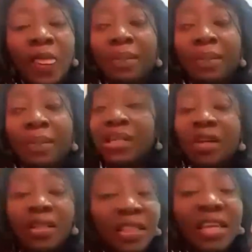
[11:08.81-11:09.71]
Because
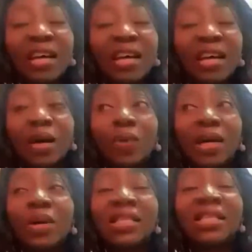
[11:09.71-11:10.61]
another thing that we're, we're
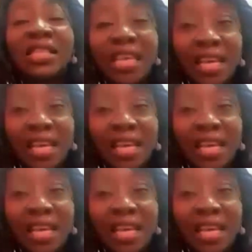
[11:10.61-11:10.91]
seeing,